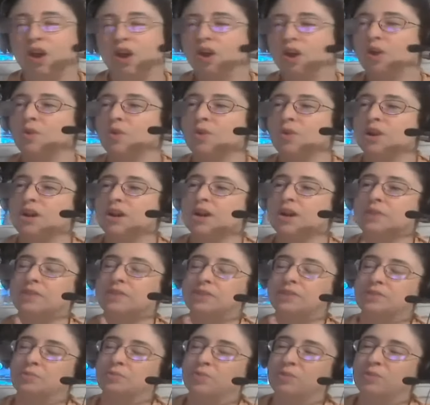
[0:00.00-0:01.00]
oh God,
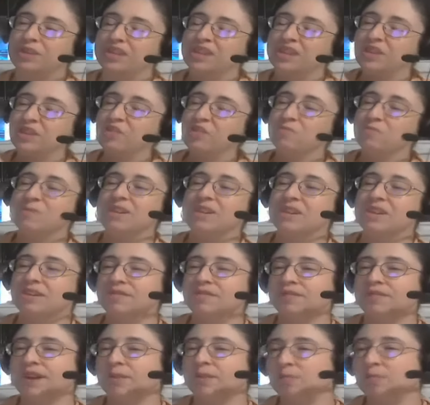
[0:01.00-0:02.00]
this would kill me
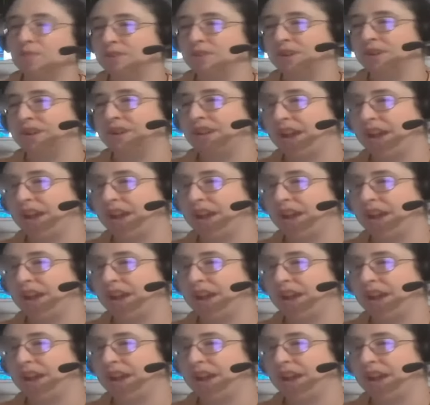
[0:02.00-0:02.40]
if I wore it